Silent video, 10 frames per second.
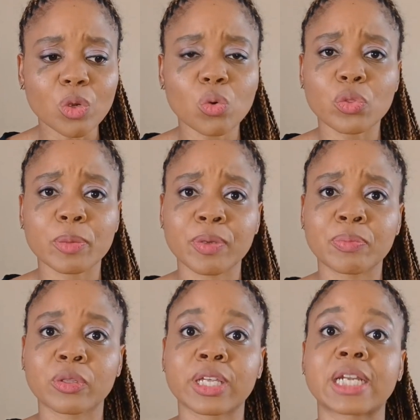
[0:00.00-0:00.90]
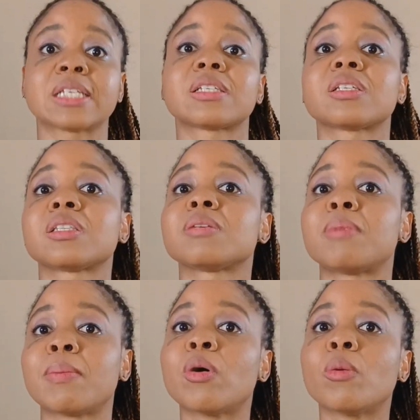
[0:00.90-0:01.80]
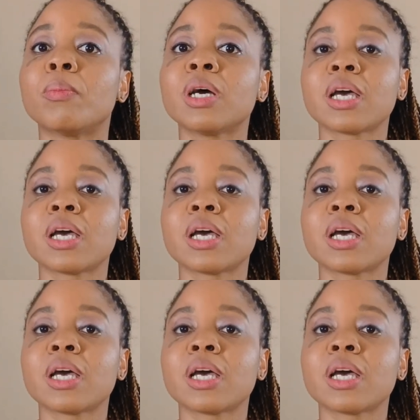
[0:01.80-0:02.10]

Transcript: all the people that assisted my mom